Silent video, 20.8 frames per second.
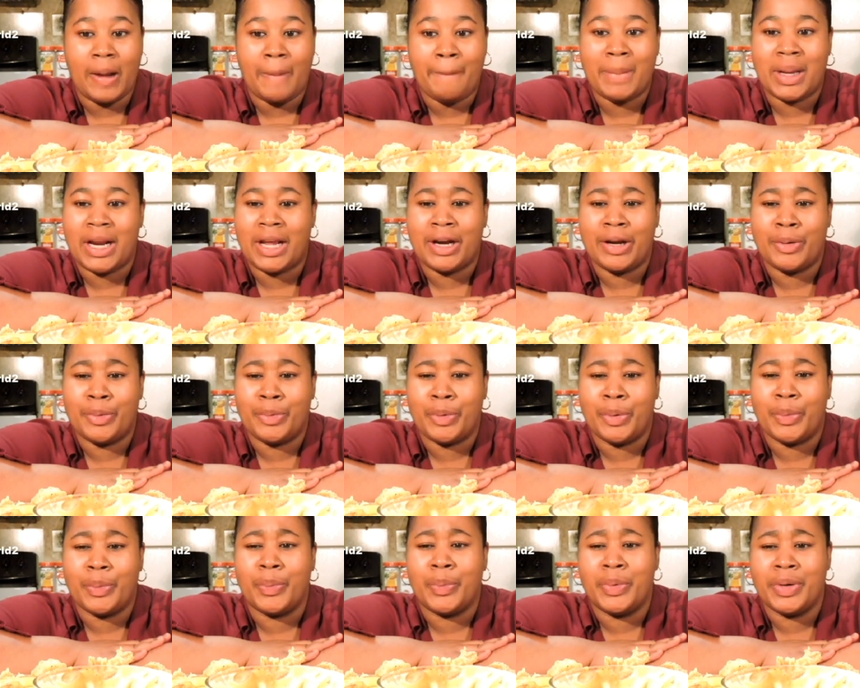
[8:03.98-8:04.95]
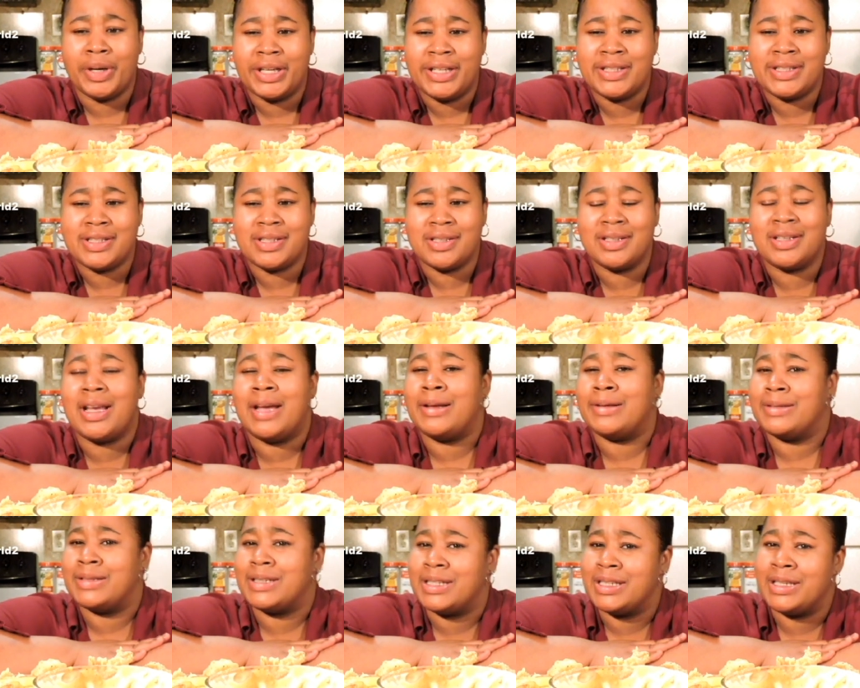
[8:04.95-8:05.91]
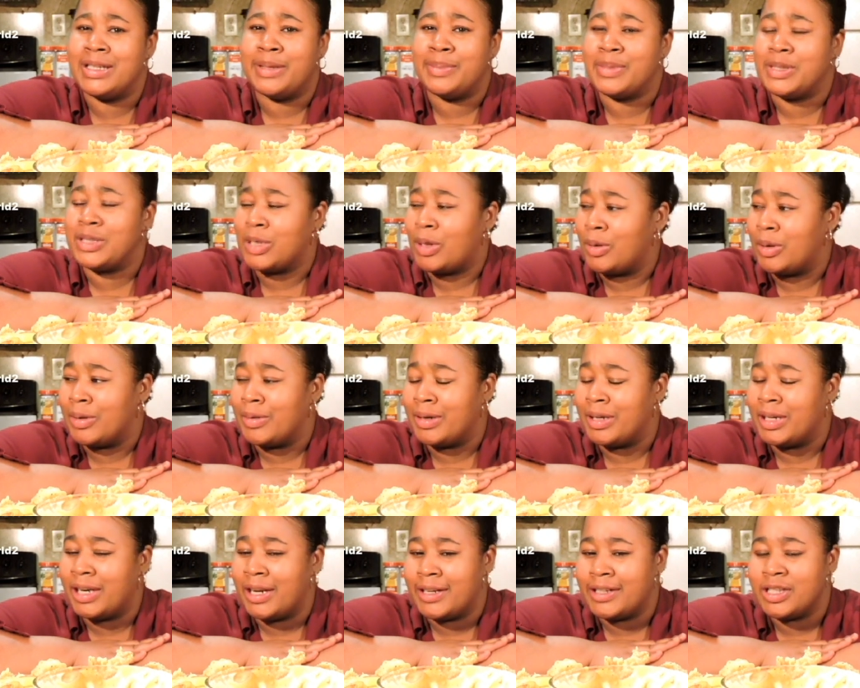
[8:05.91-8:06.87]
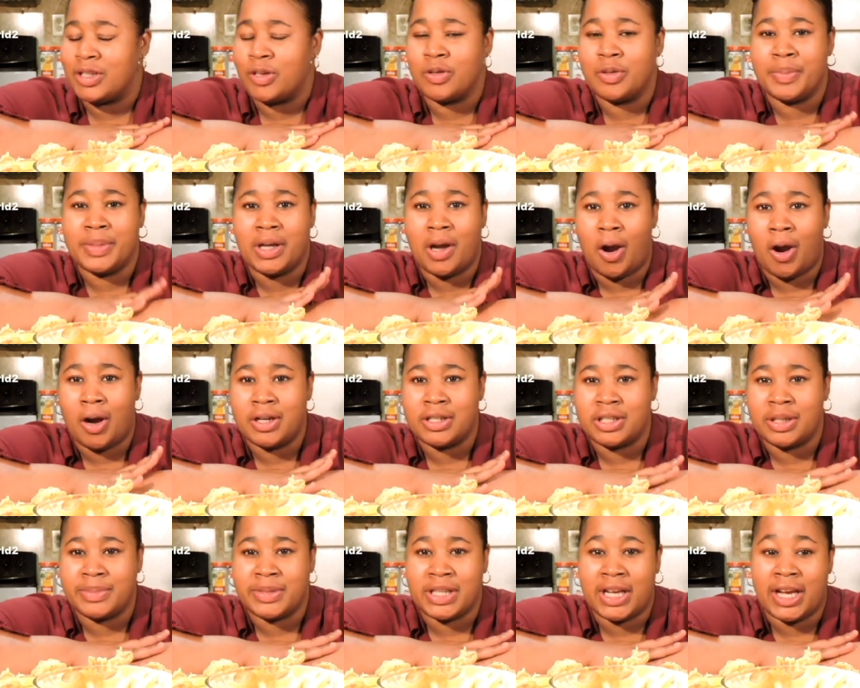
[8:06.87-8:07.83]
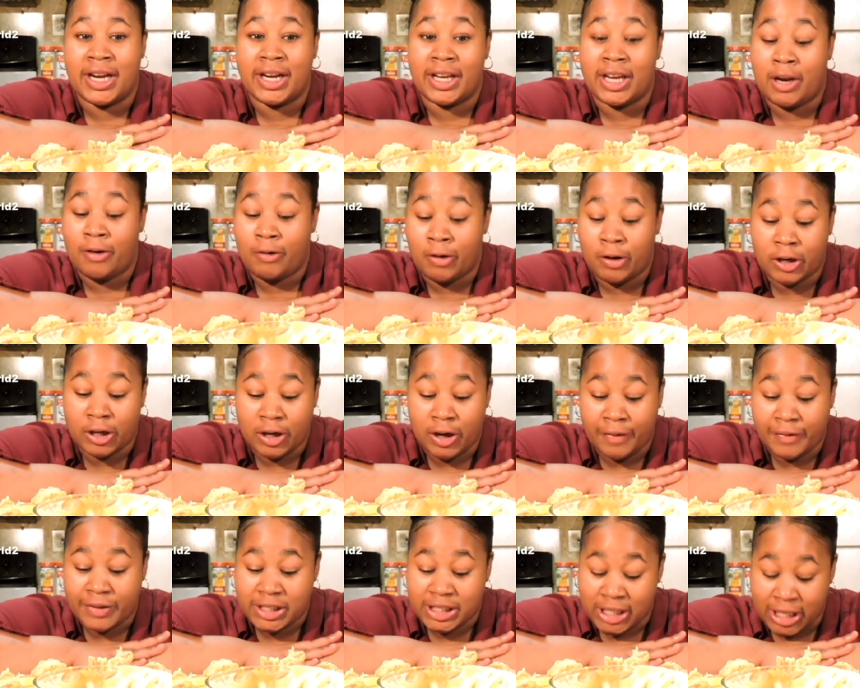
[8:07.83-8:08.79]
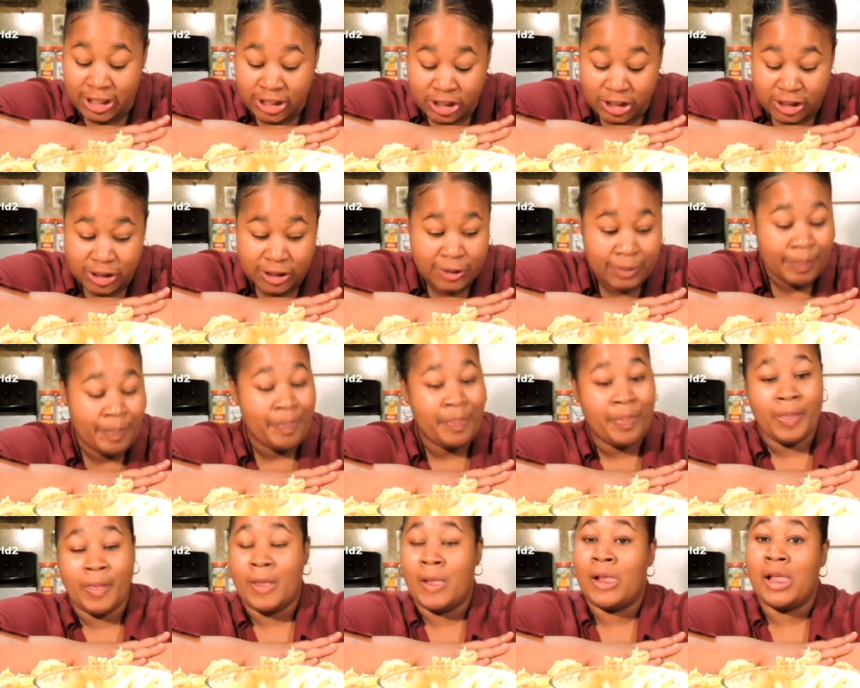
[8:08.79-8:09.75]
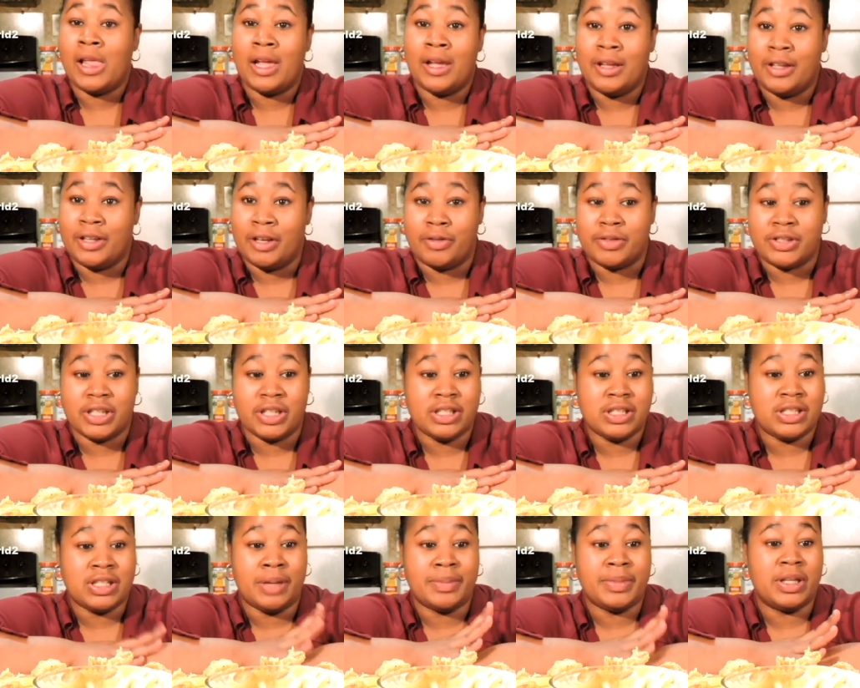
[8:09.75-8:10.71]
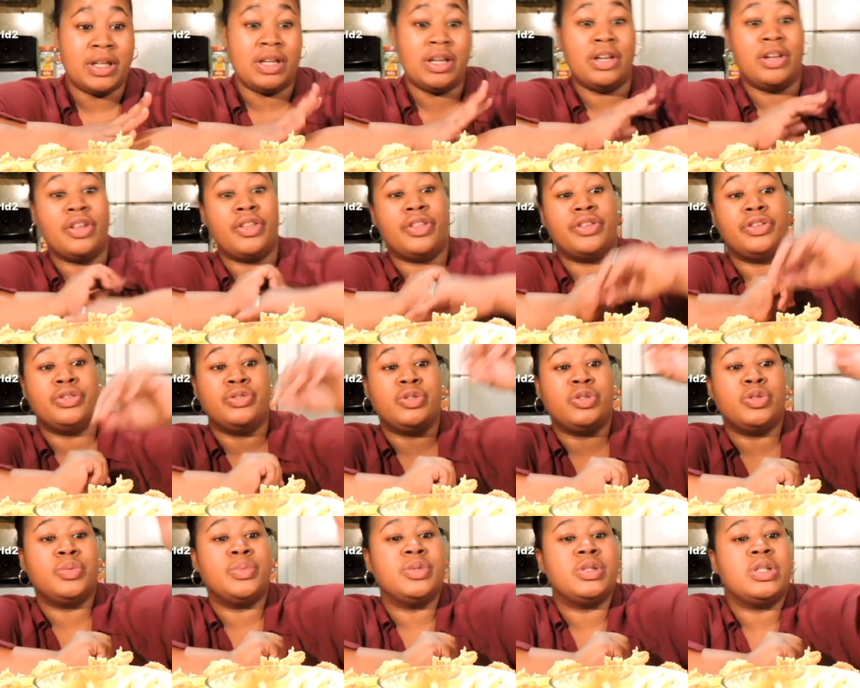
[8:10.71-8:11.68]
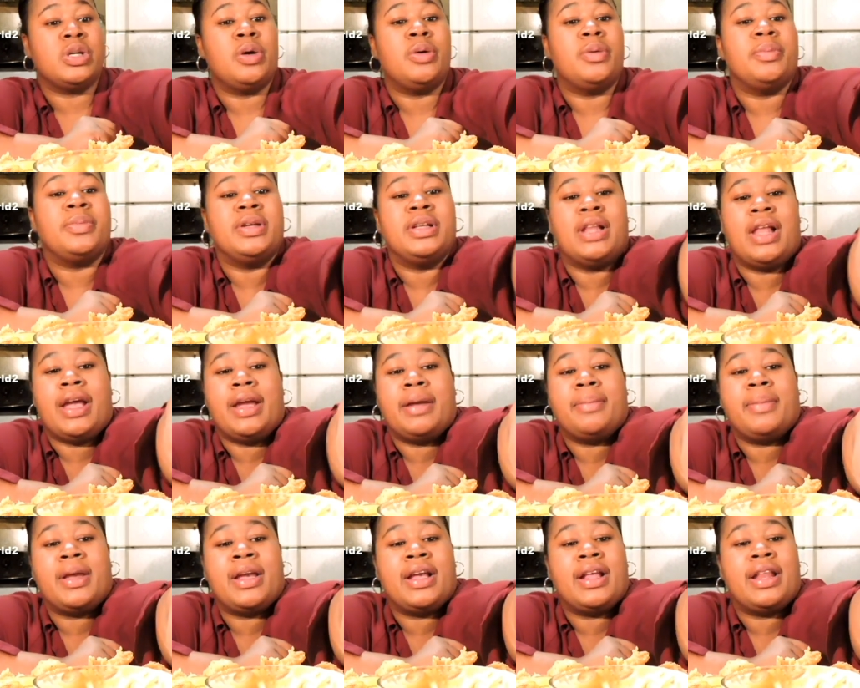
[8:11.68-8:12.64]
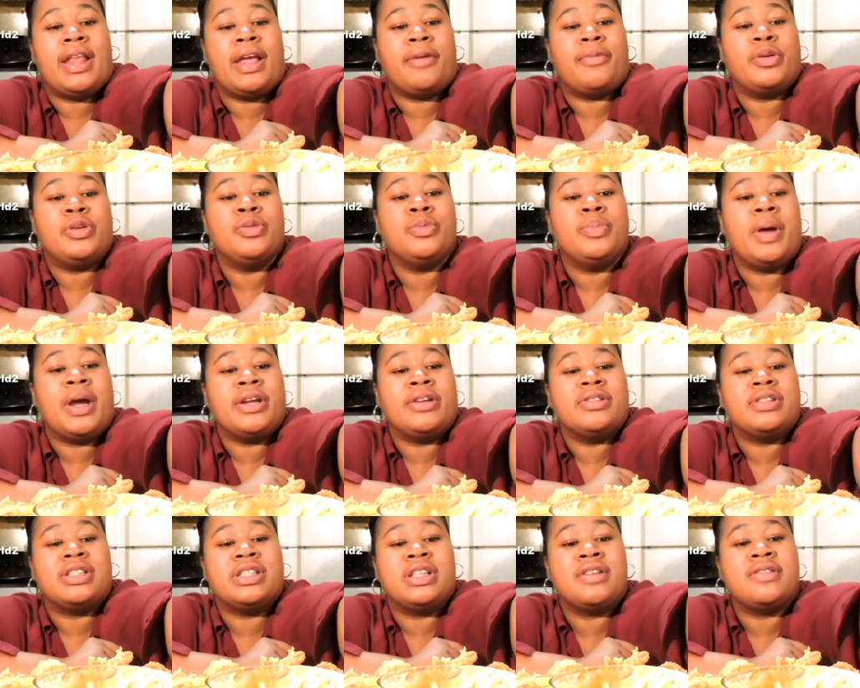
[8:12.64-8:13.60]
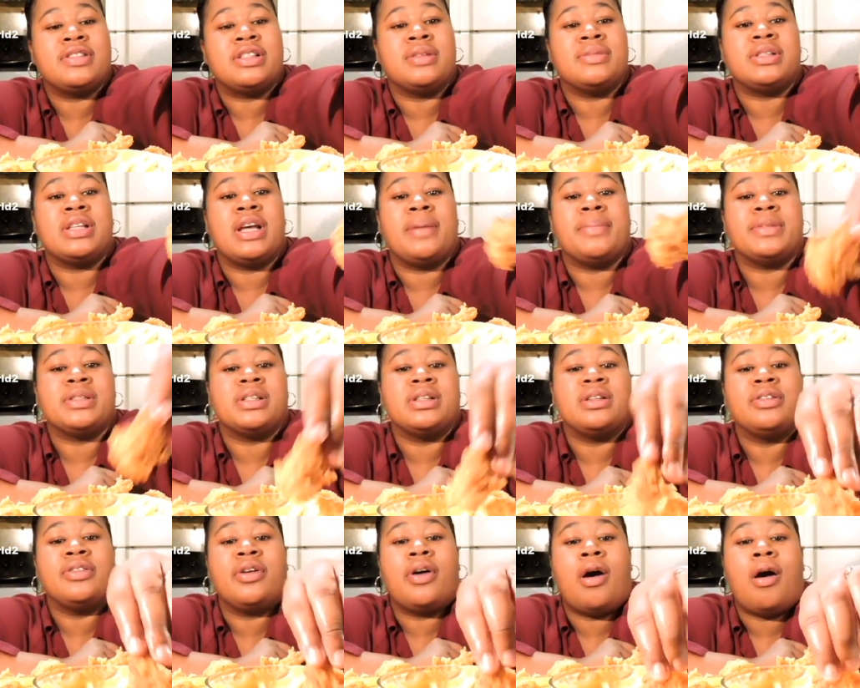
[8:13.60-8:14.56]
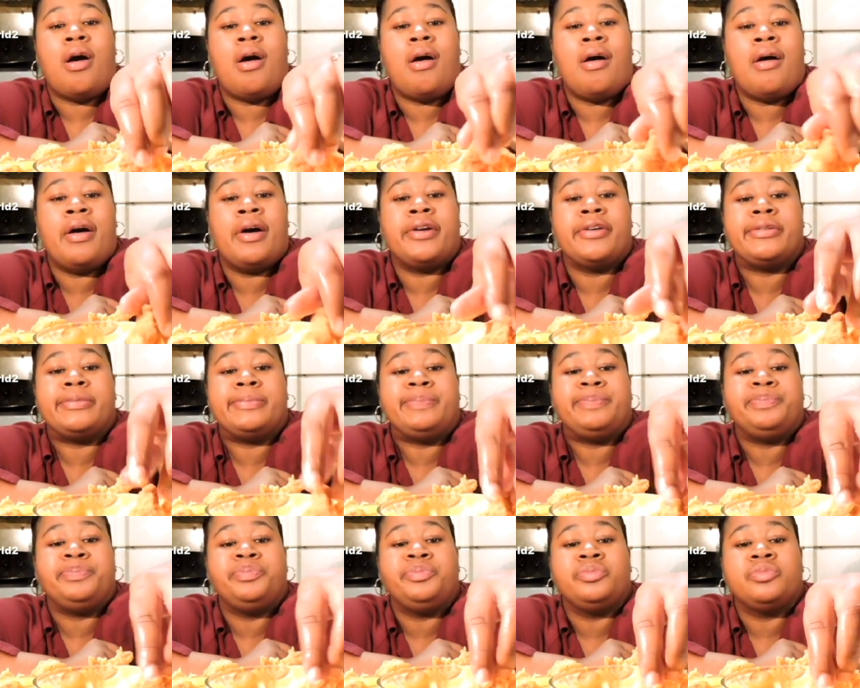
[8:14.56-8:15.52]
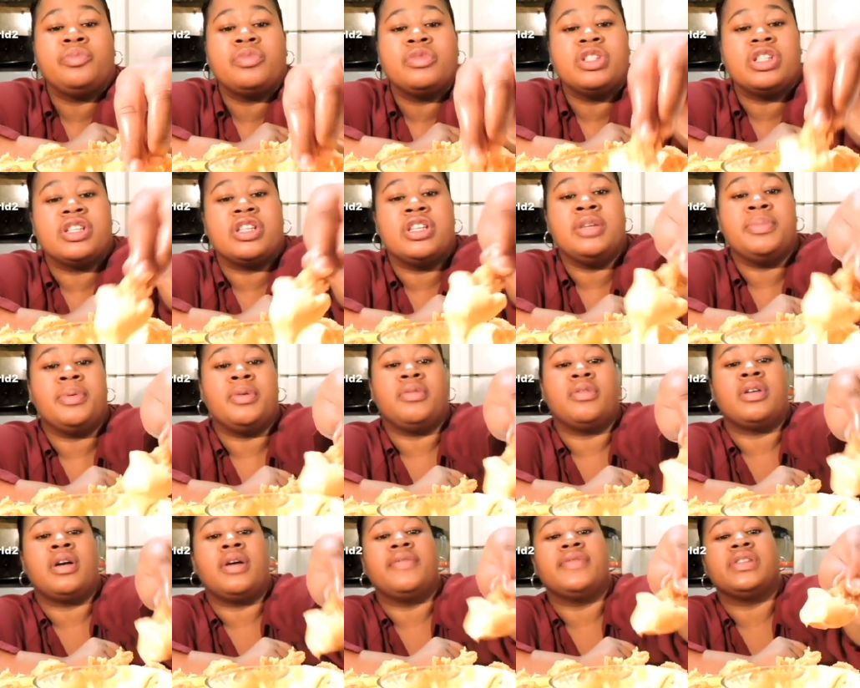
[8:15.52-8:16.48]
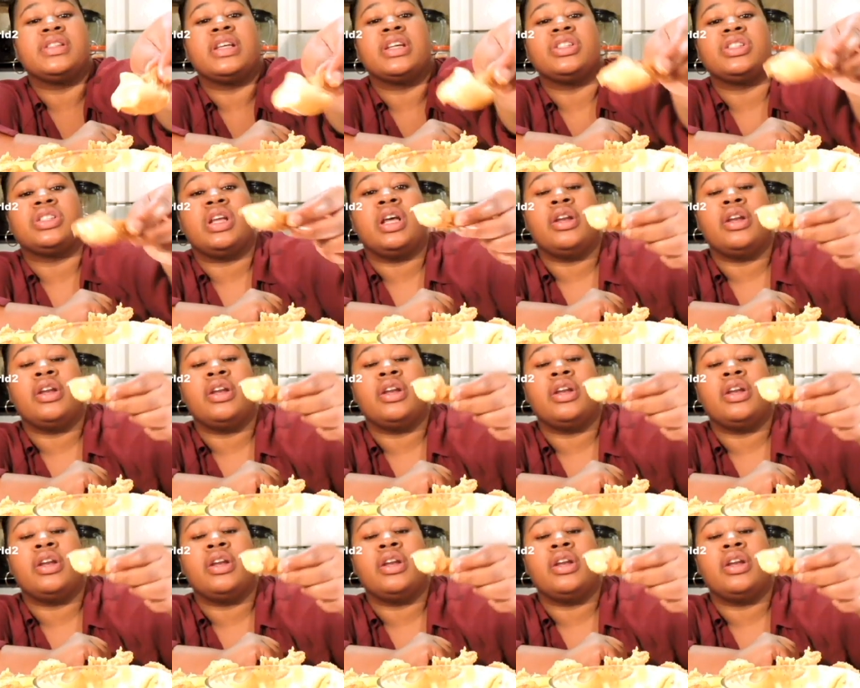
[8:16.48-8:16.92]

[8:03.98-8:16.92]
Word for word: But I don't know what. Y'all see, I'm solo today, so it'd be hard sometimes to carry on the conversation. That was something another YouTuber told me, like, man, like when you by yourself, sometimes it's a little harder to keep up a conversation.